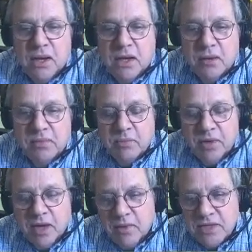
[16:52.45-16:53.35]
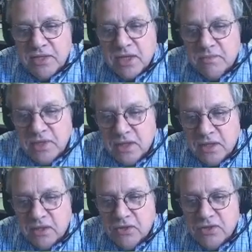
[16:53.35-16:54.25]
Uh, but the biomass comes
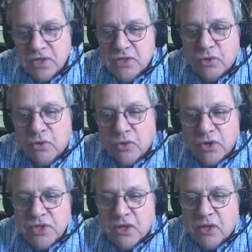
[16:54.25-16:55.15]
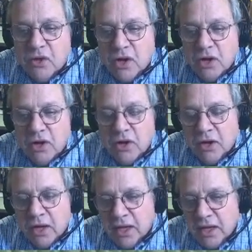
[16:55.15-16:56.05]
in, goes into a horizontal
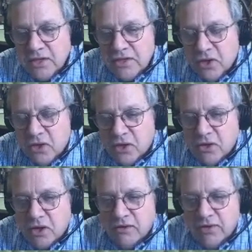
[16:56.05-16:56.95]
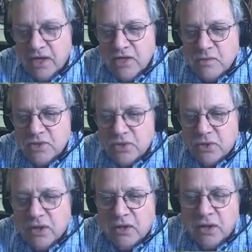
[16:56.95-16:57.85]
auger, and as the auger conveys the
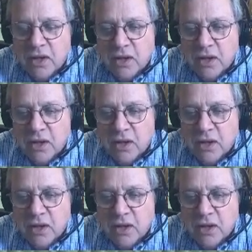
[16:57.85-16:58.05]
material